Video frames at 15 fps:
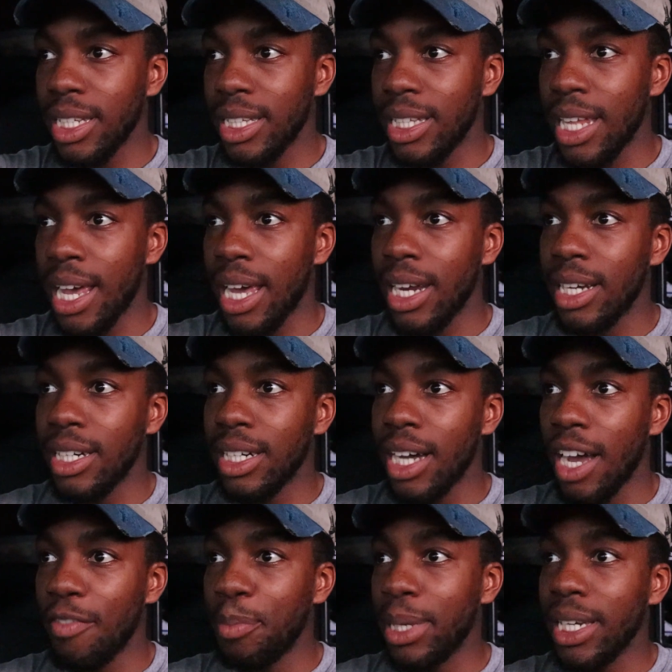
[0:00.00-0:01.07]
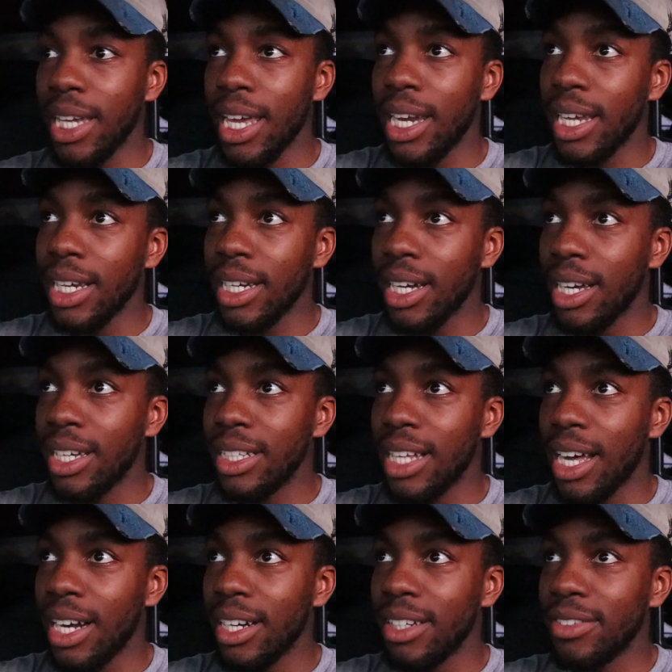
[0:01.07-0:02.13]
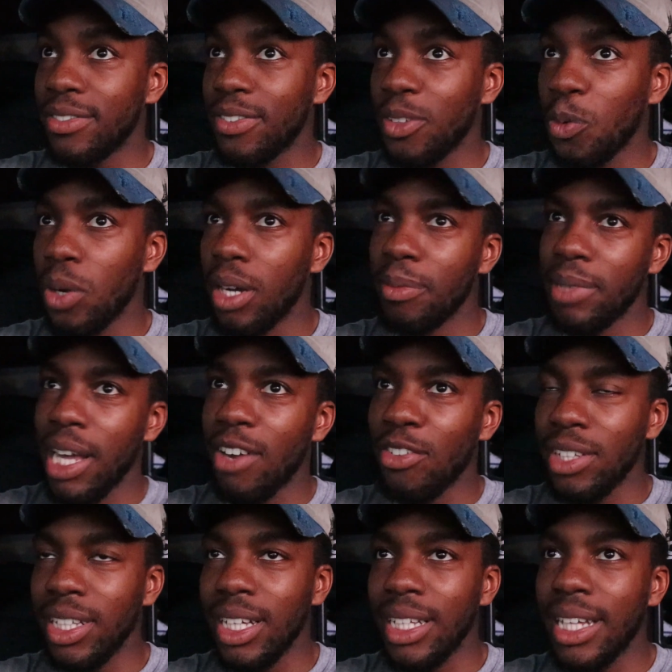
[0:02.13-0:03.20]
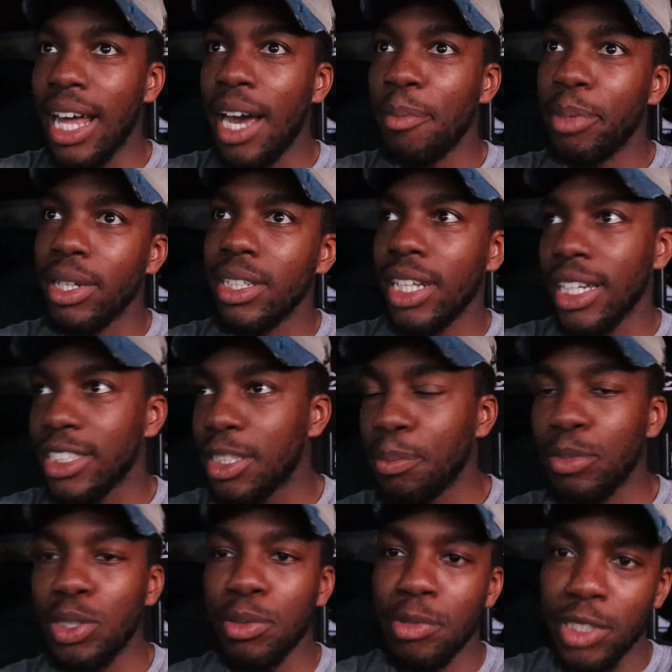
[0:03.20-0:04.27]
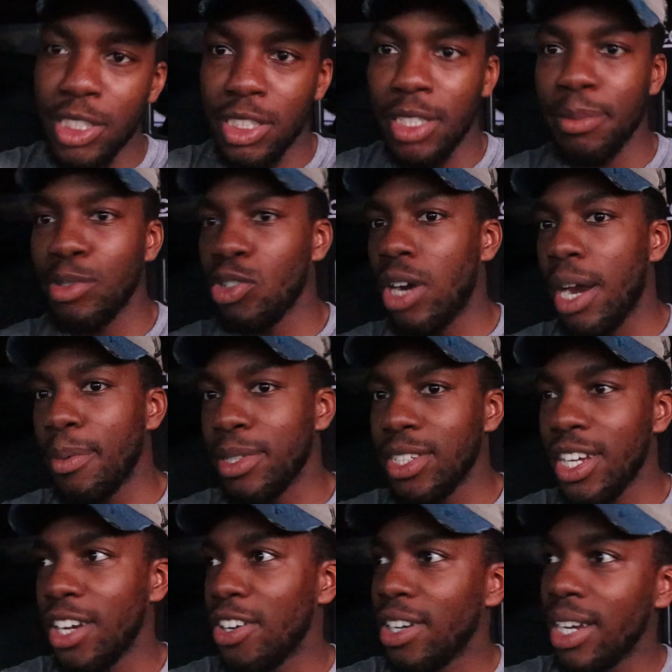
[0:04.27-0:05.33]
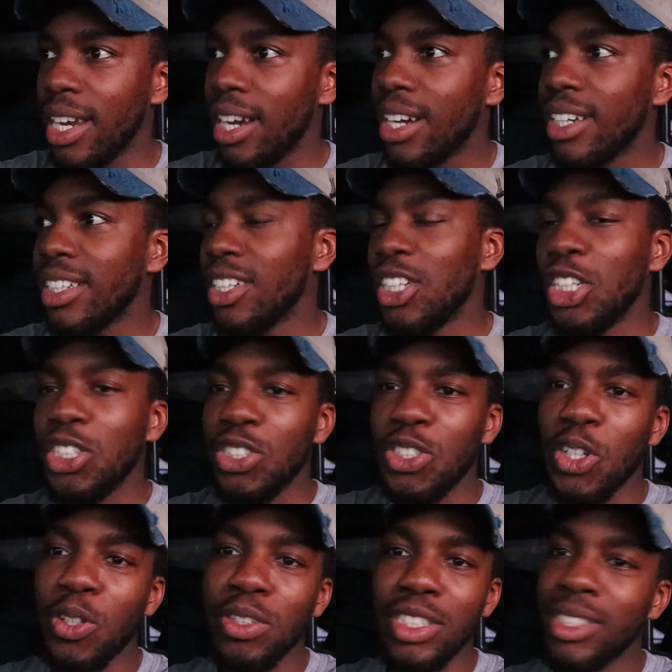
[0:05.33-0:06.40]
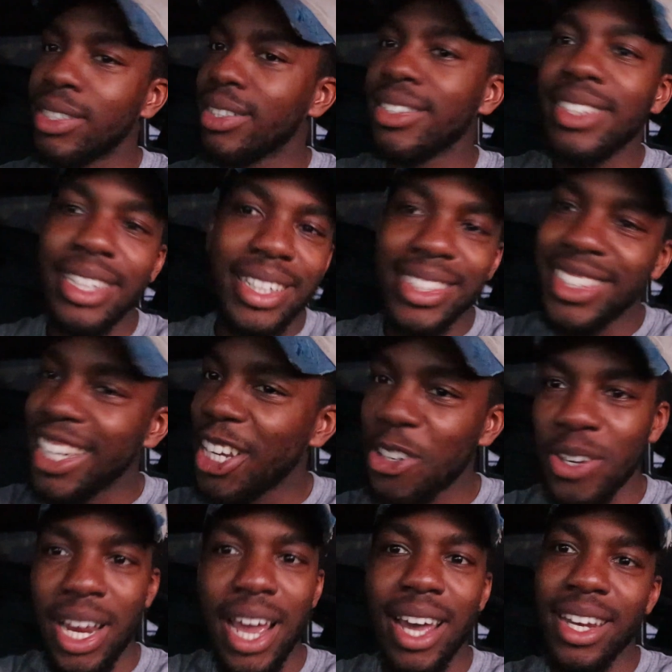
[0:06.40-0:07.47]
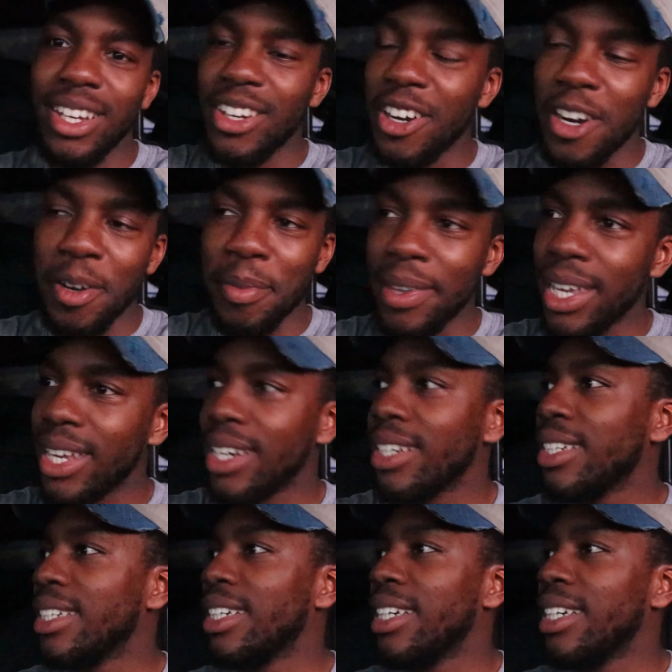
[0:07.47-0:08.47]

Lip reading: that I've been getting a lot of, well, not really a lot, but like some subscribers here and there. So just continue that, you know what I mean?